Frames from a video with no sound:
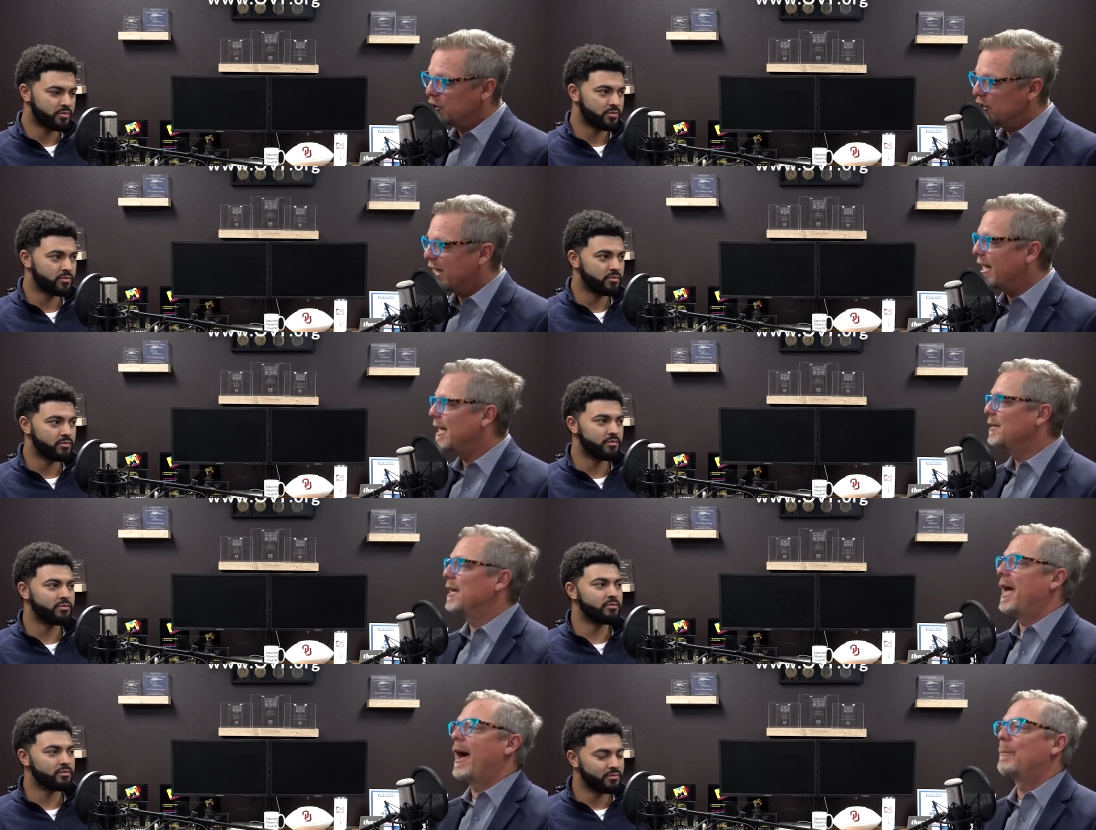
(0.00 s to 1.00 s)
Speaker 1: Jay.
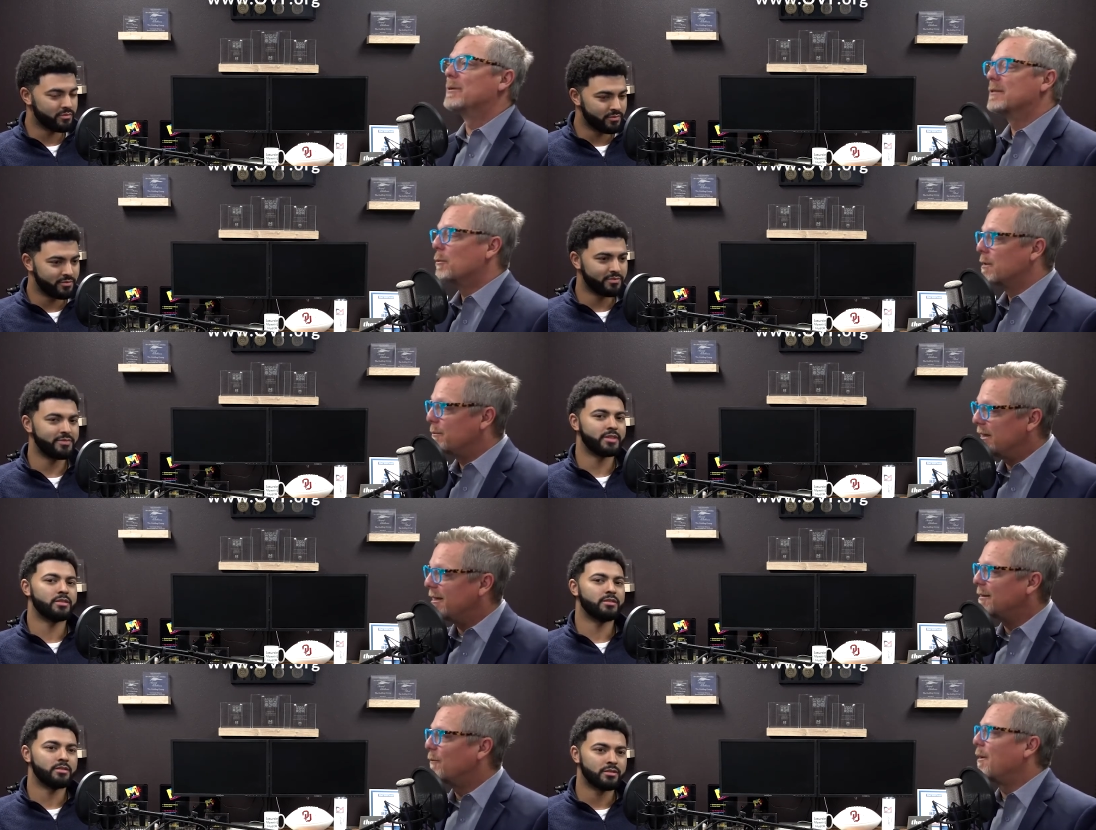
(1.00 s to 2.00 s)
The app is going to
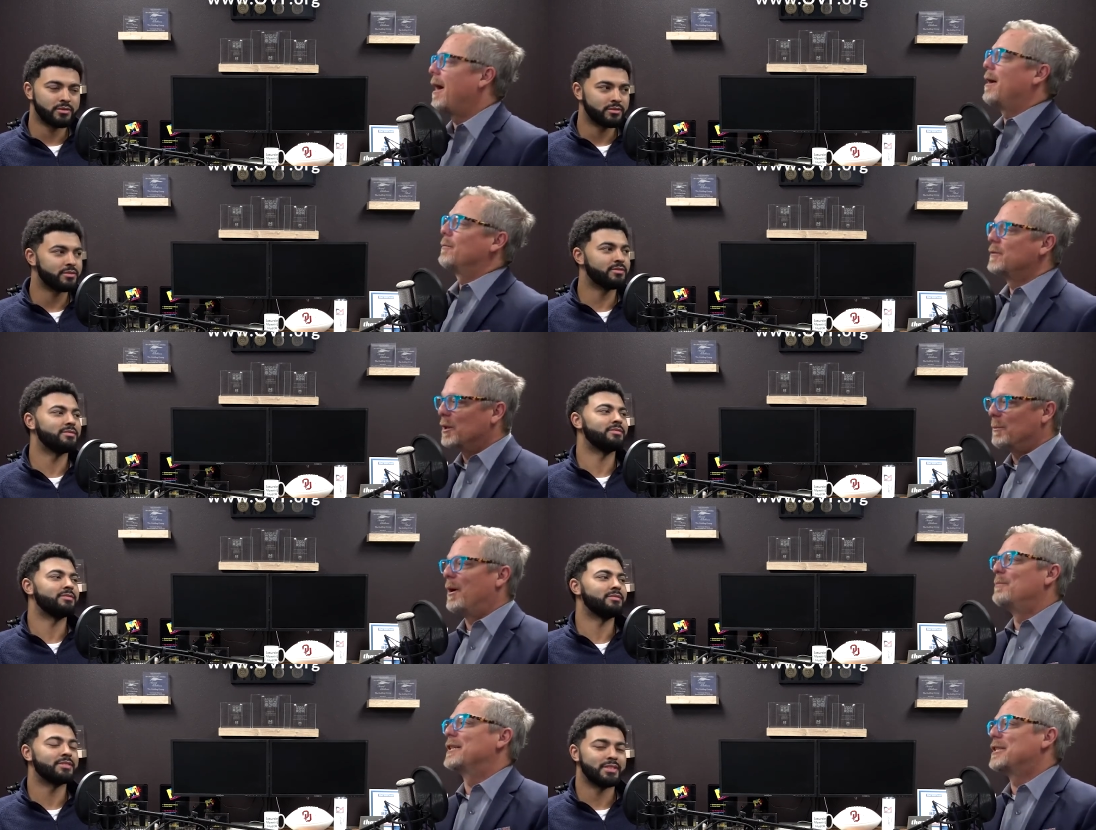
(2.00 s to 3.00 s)
be out to the
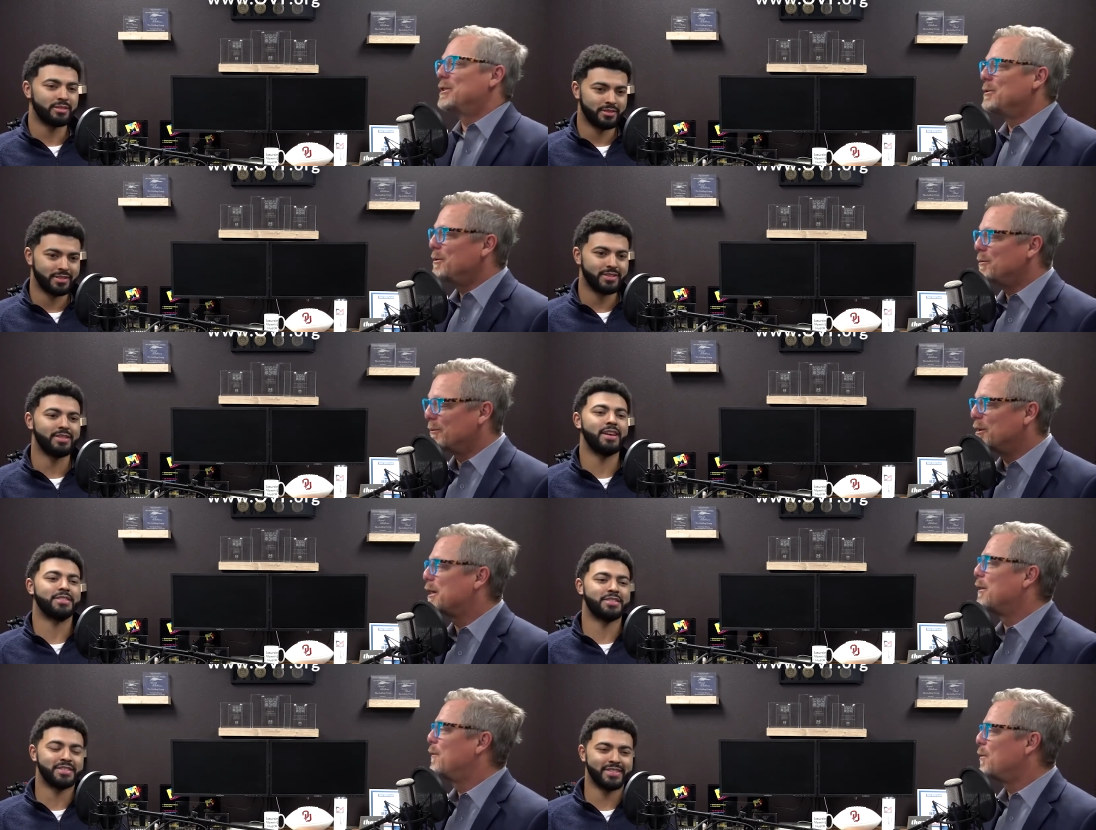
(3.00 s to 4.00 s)
public soon. We're yes.
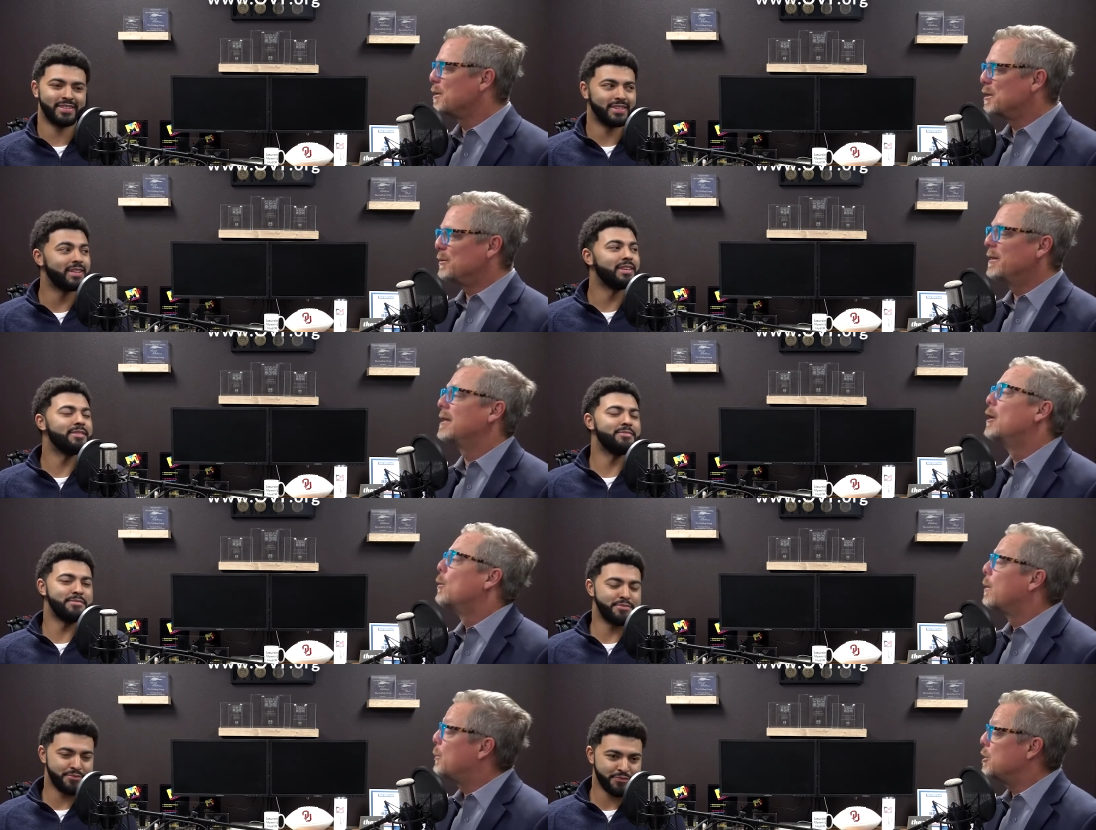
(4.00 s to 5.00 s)
looking forward to it. Mm -hmm. We
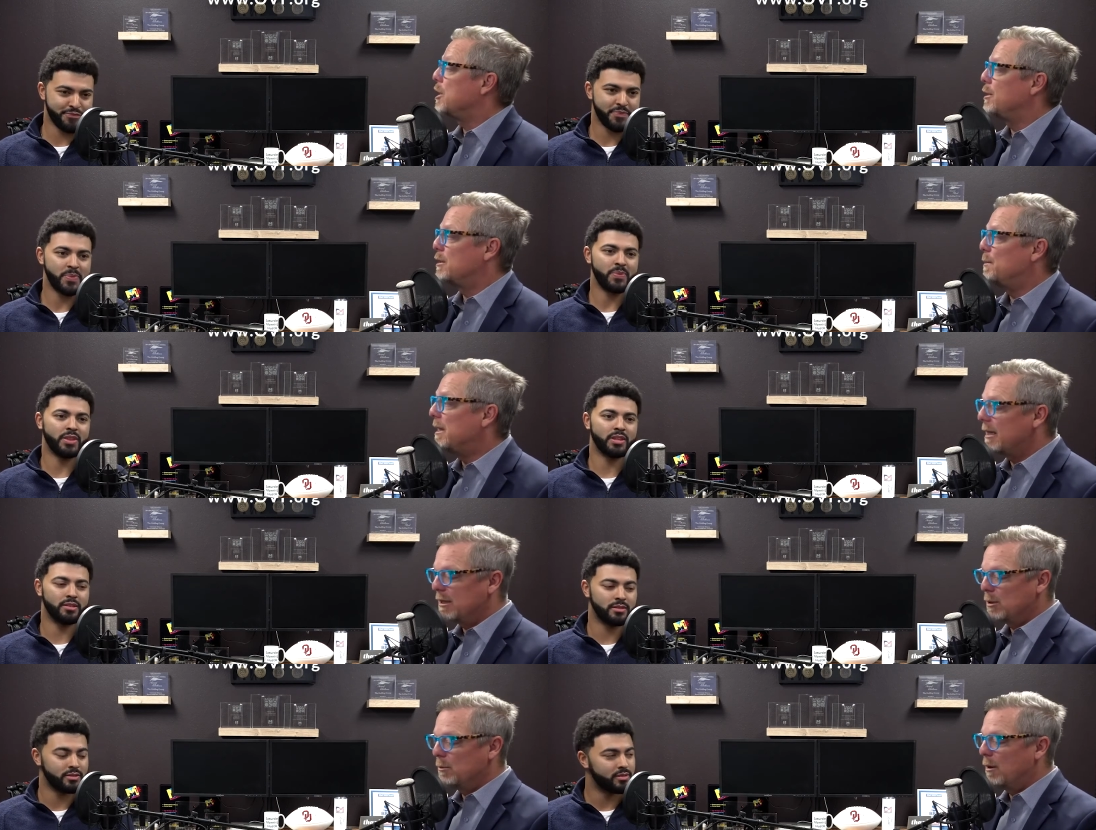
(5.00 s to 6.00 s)
mm-hmm. appreciate you speaking
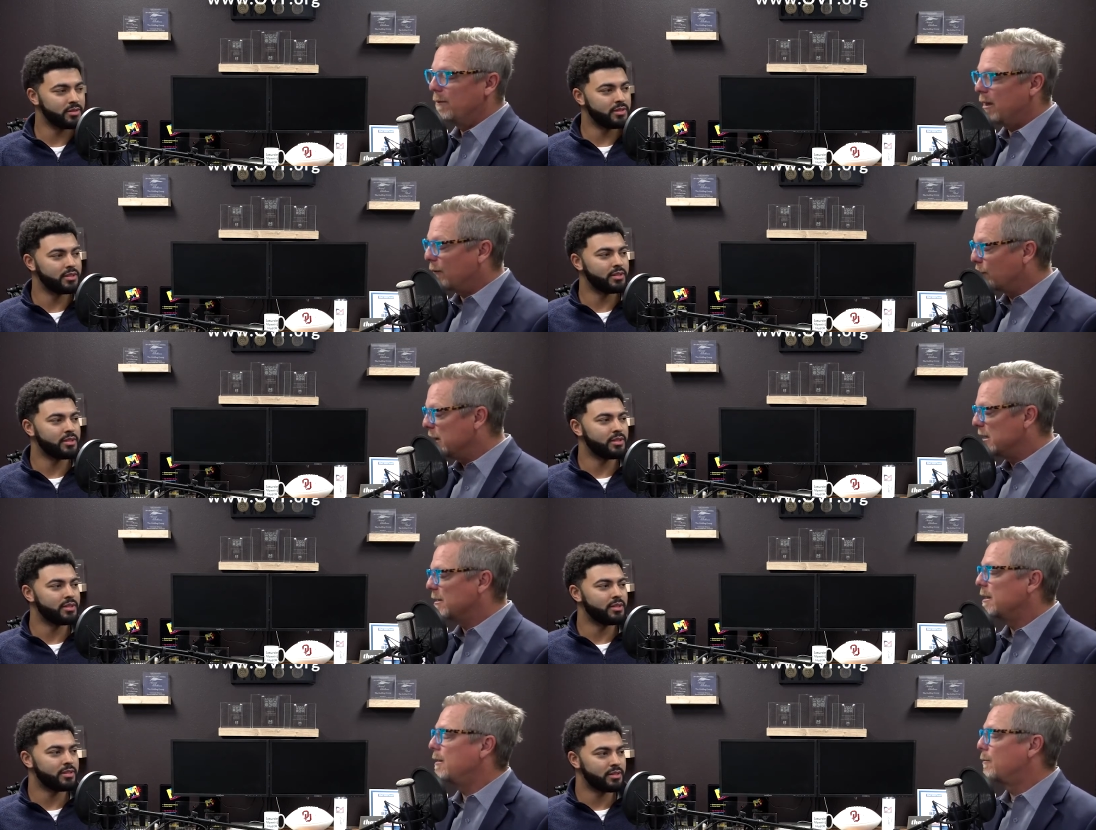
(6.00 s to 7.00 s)
to OVF
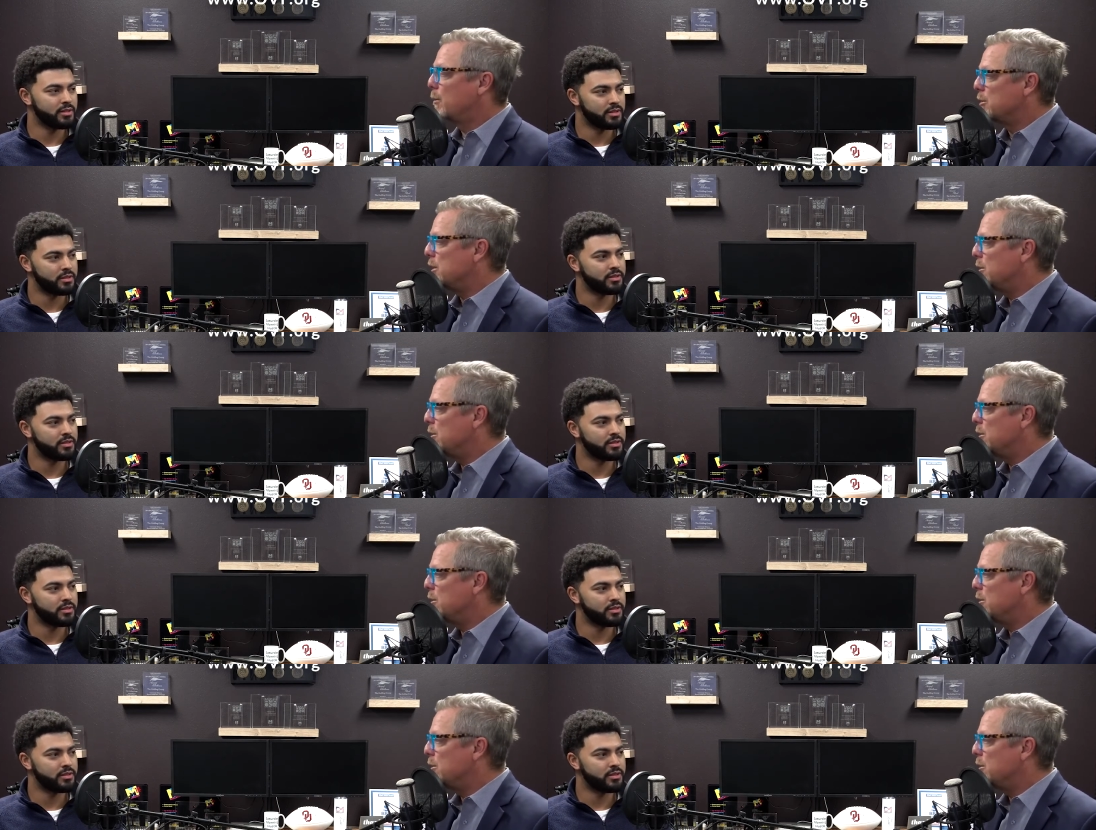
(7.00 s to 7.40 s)
recently. We appreciate